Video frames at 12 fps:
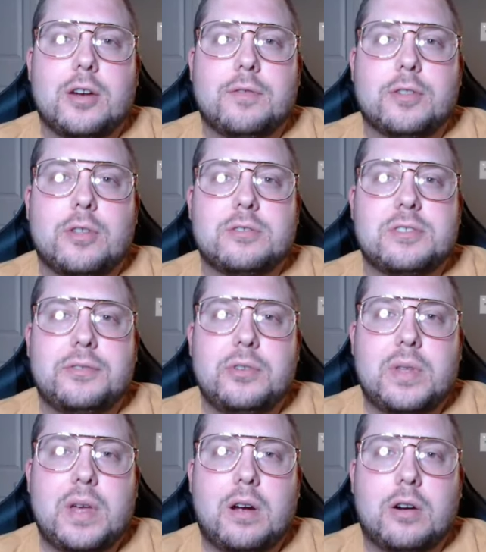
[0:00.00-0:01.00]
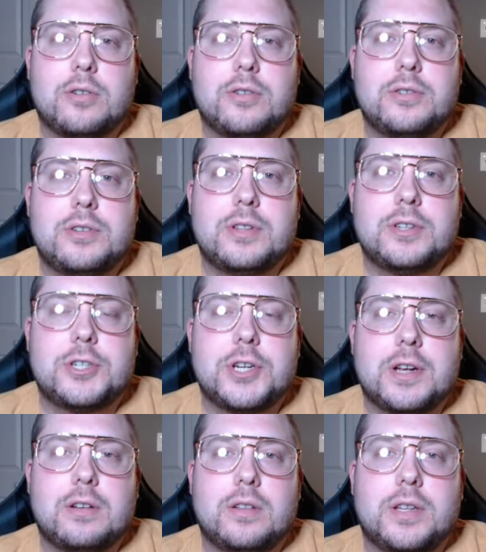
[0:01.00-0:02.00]
For those of you that are new to the
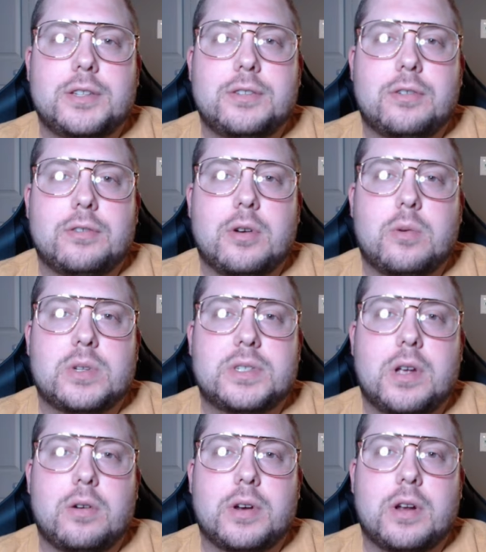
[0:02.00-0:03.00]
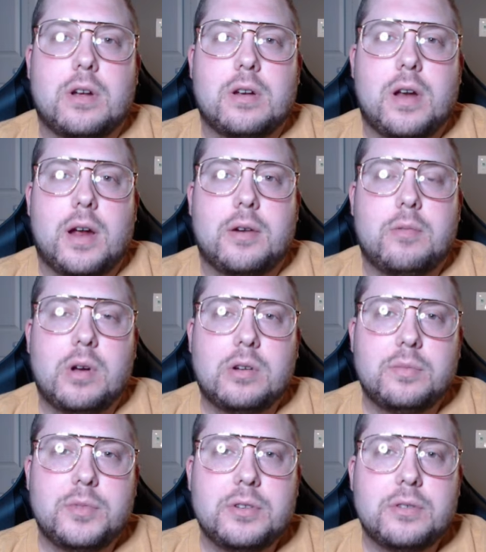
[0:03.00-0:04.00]
channel and don't know what's going on, I
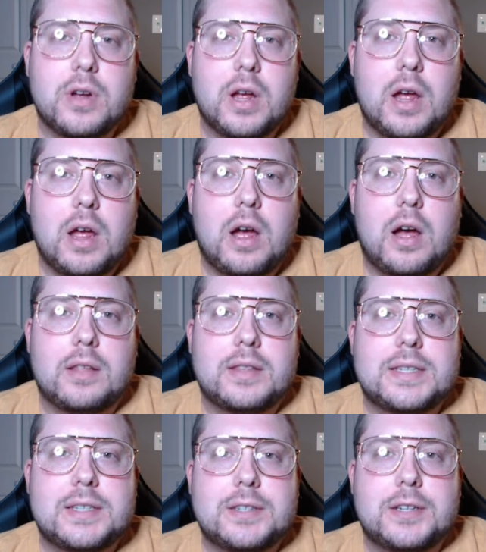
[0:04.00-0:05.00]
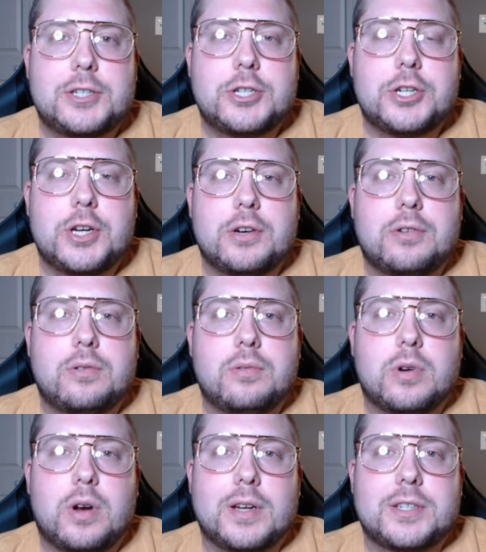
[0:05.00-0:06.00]
welcome you. This is a channel
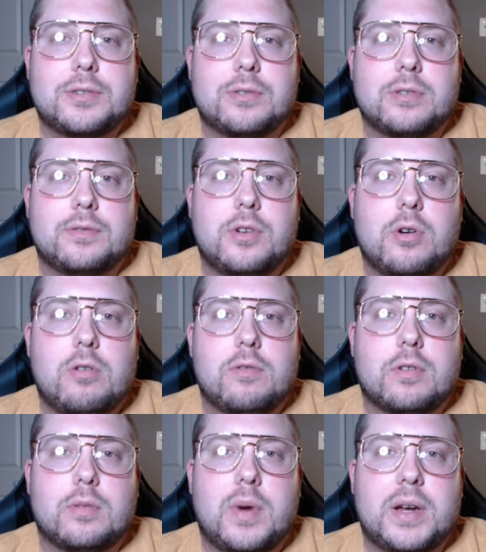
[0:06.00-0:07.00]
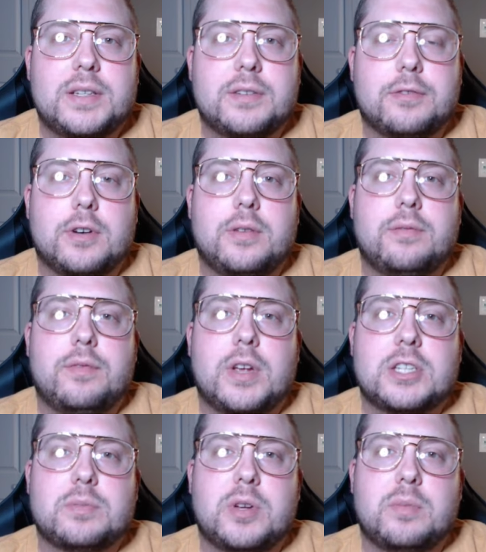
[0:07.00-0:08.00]
where I sort of go over my different
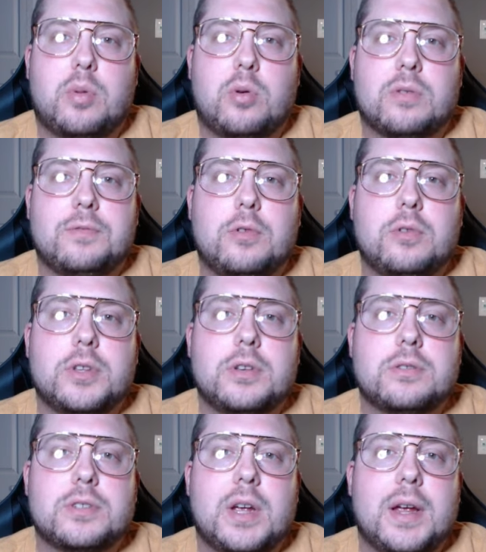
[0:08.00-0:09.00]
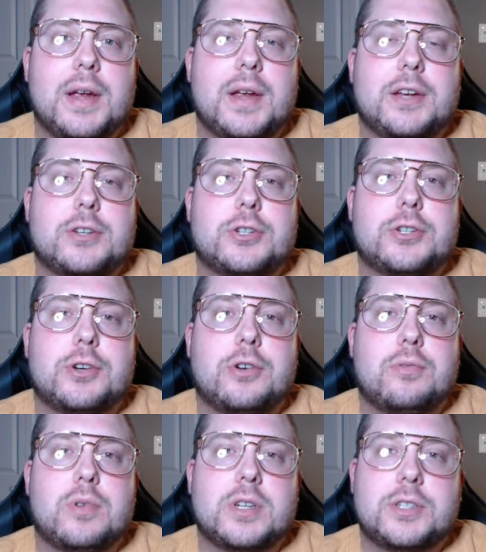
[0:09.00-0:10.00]
investment portfolios and show
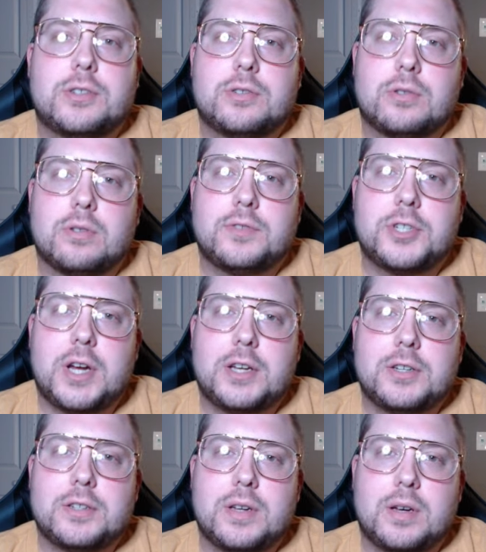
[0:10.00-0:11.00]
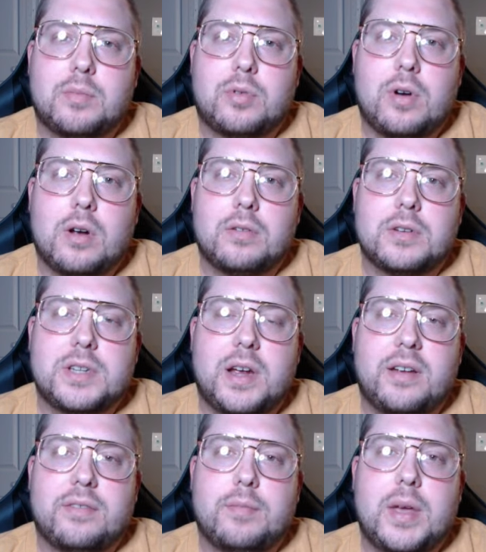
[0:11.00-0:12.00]
what sort of changes and progress
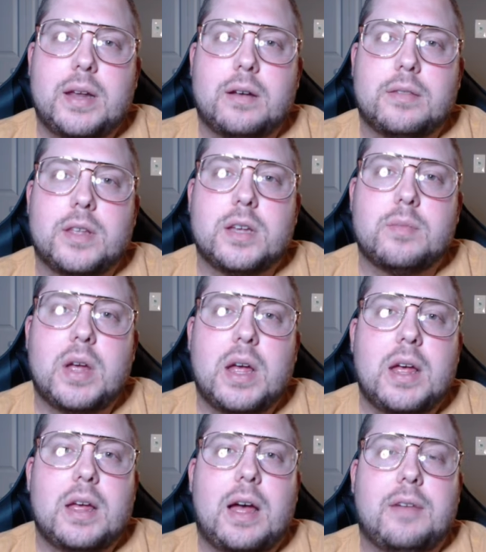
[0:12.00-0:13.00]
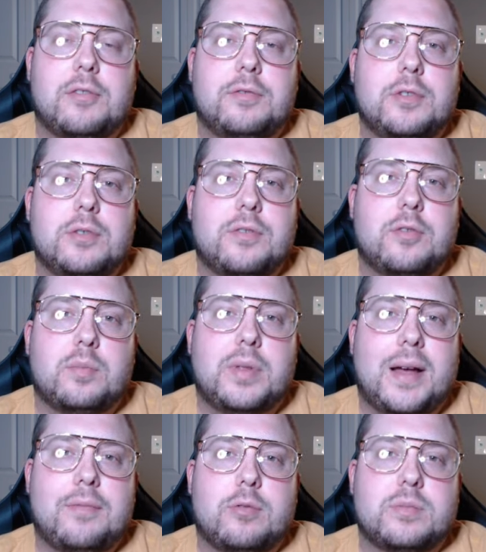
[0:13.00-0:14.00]
I've made on them. I have a few different
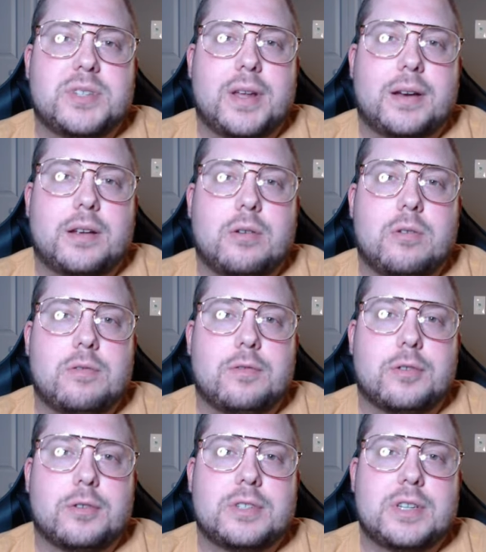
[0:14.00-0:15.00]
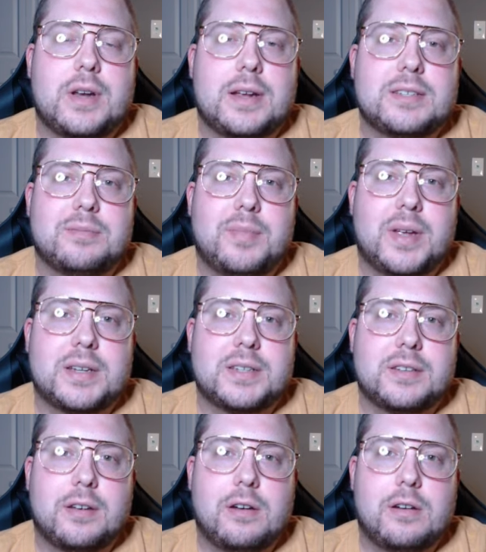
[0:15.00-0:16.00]
platforms that I go over. It's a nice
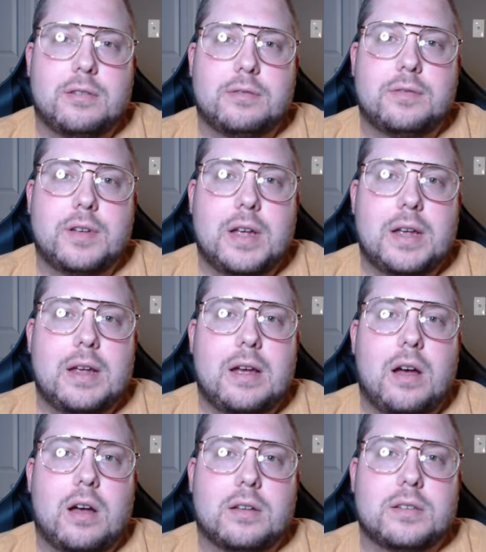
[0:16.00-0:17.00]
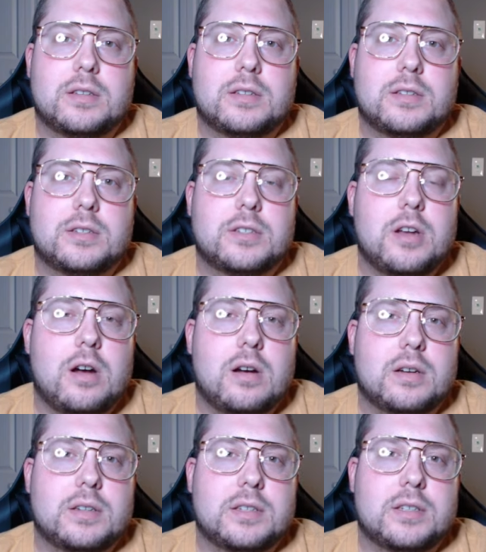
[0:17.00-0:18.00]
mix of
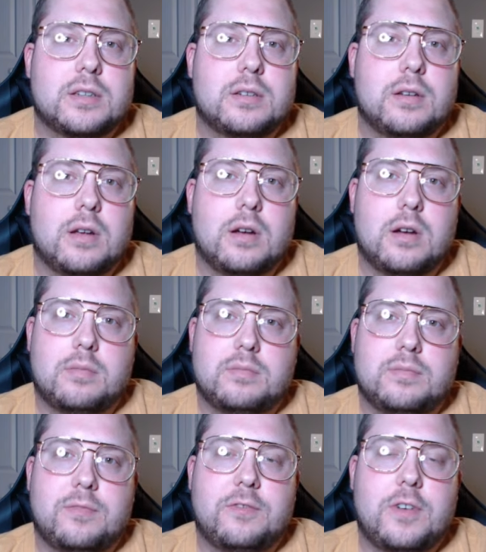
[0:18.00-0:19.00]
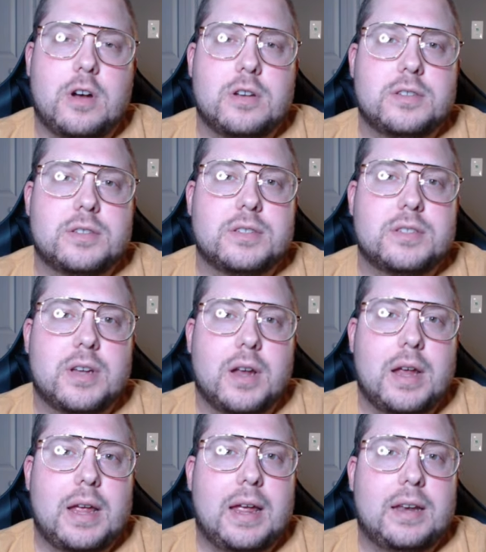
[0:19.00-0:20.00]
stocks, funds,
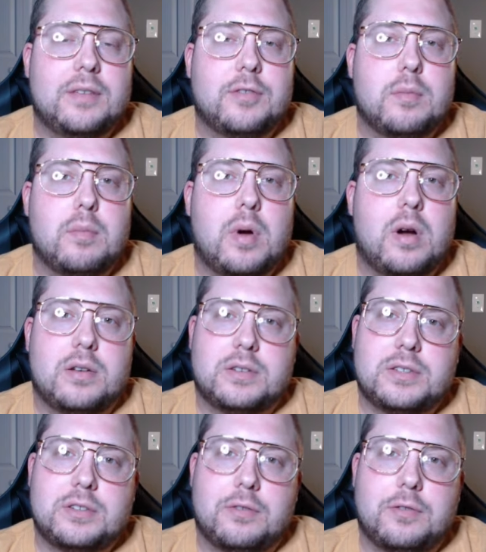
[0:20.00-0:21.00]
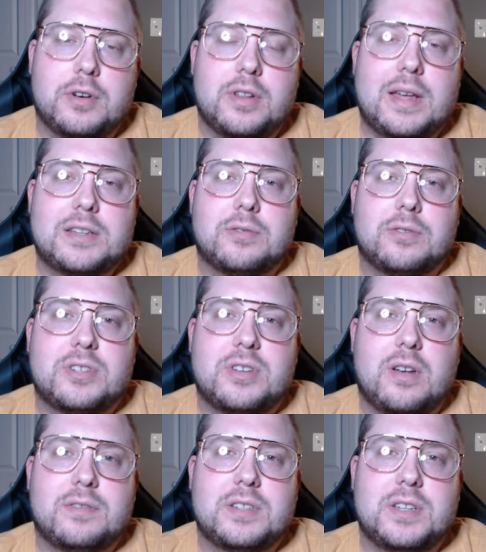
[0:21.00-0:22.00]
and even bonds. So if you're into that sort of
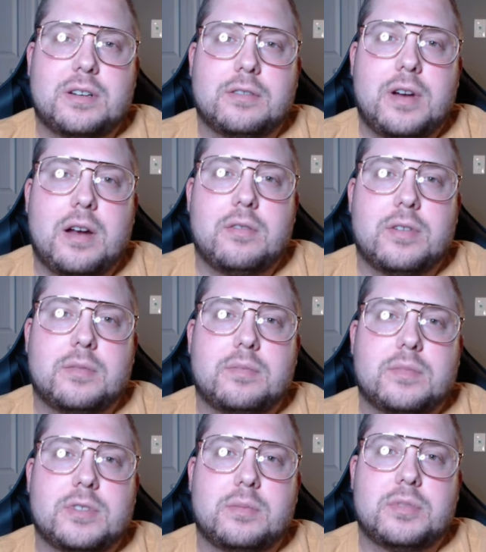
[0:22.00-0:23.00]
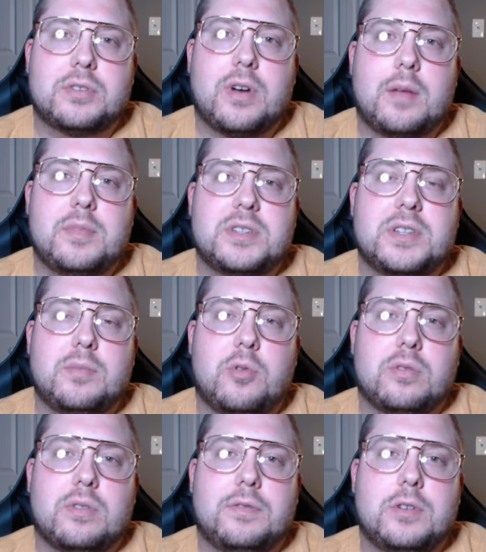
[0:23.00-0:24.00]
stuff, stick around and subscribe to see
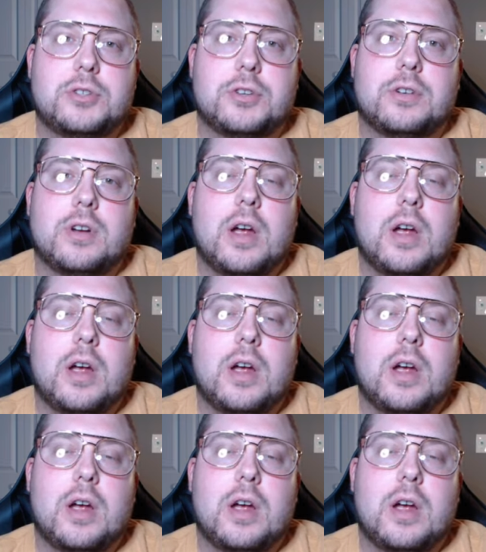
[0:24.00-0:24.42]
more in the future.